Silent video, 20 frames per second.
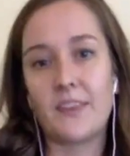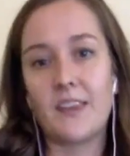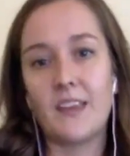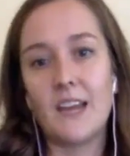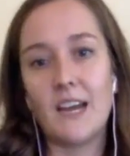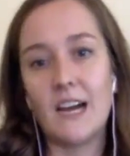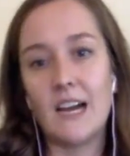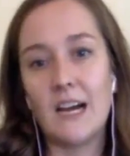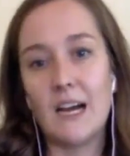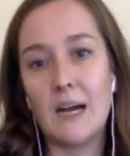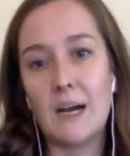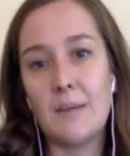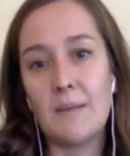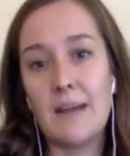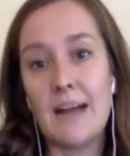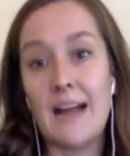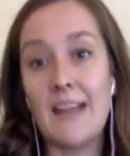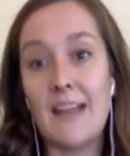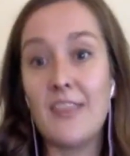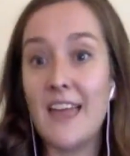
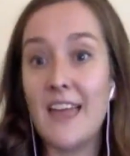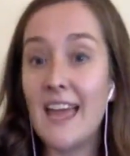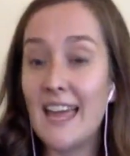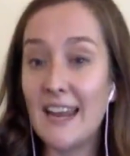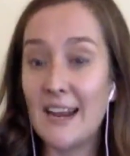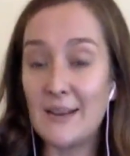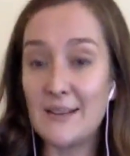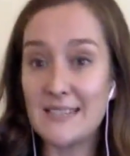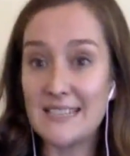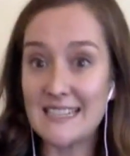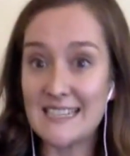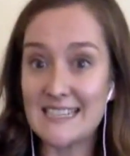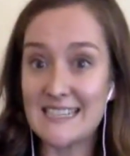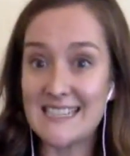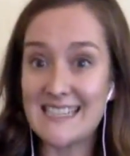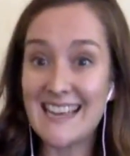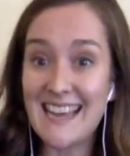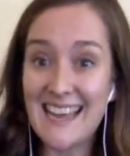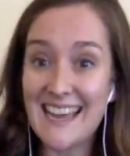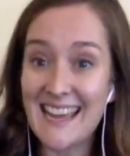And then I was going to
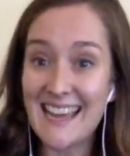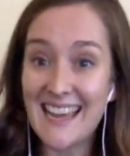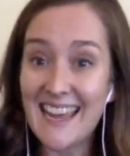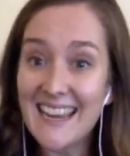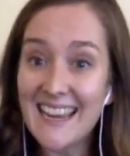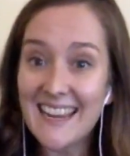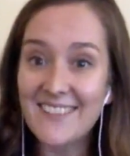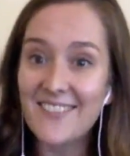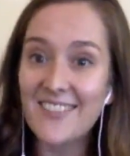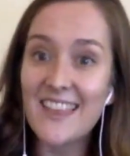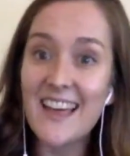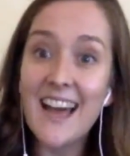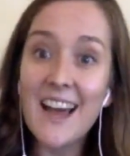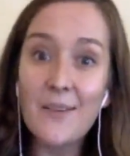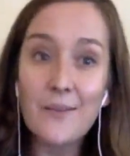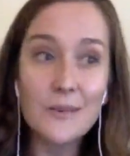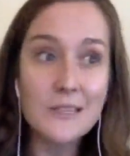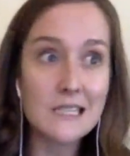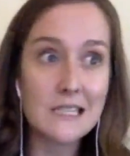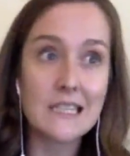say, if that
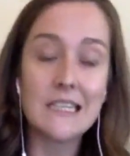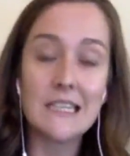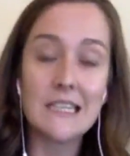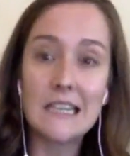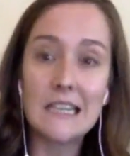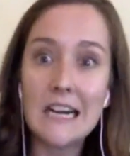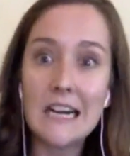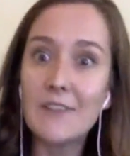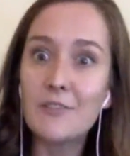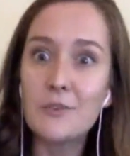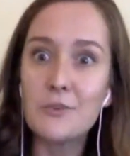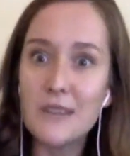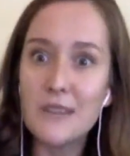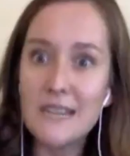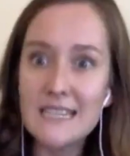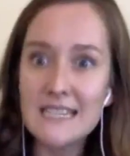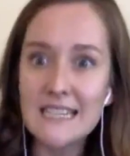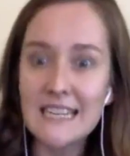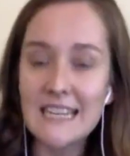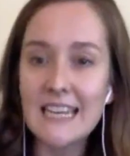wasn't enough
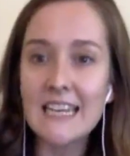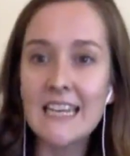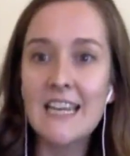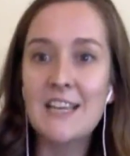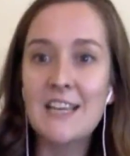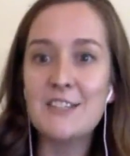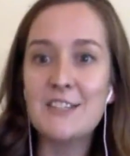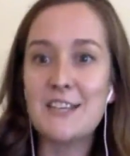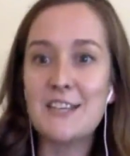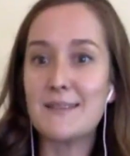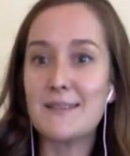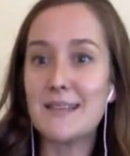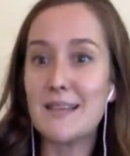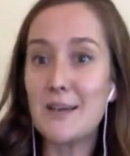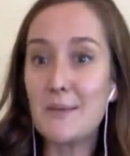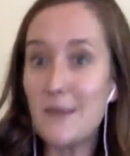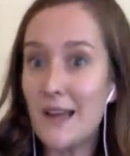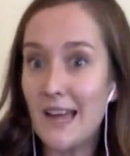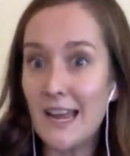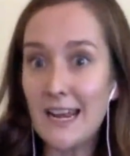already, James
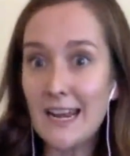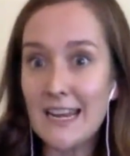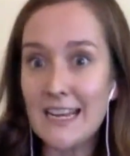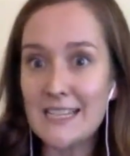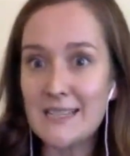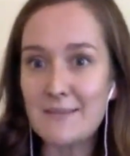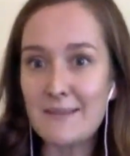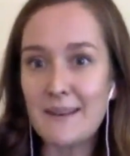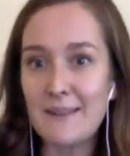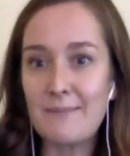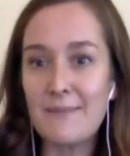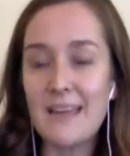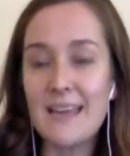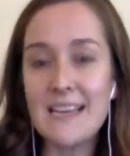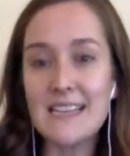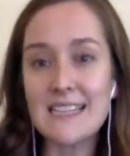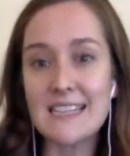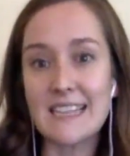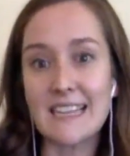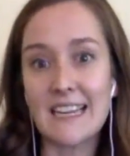Hillman has been
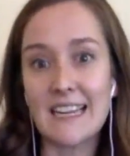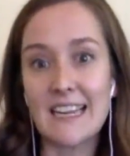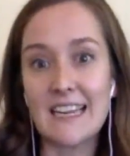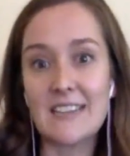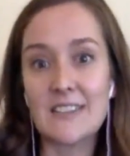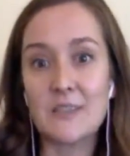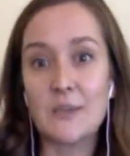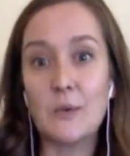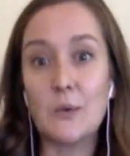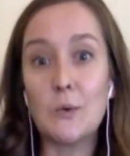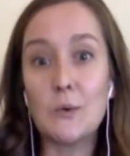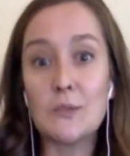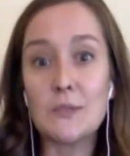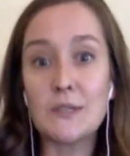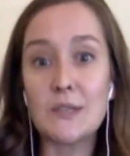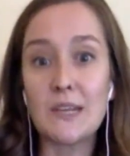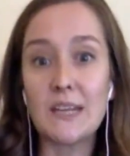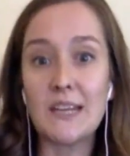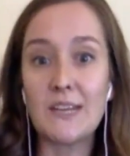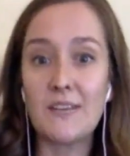amazing and has also
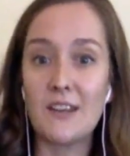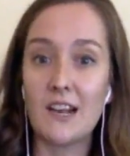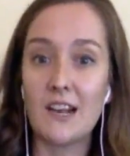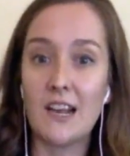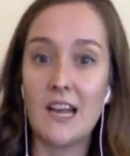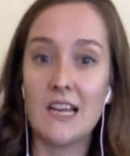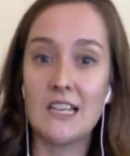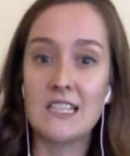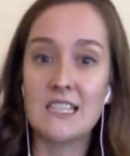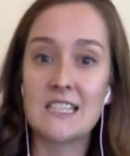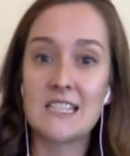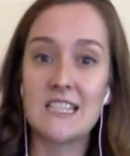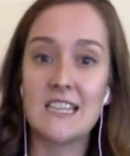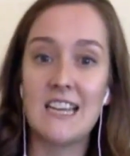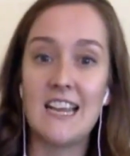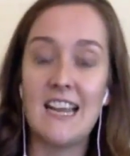given us